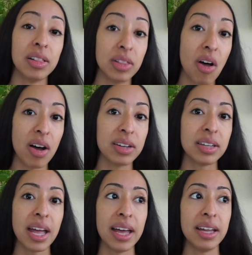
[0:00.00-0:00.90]

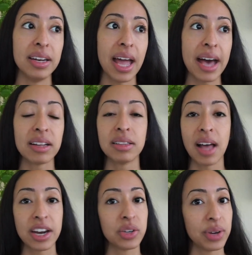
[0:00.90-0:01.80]
long, and it had a
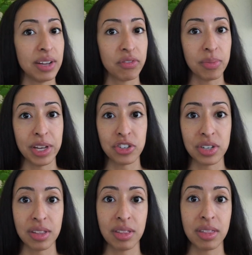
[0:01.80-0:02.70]
lot of great information
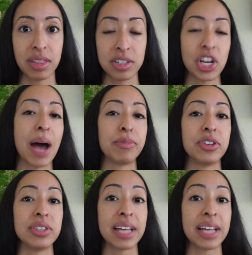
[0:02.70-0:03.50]
in the chapters.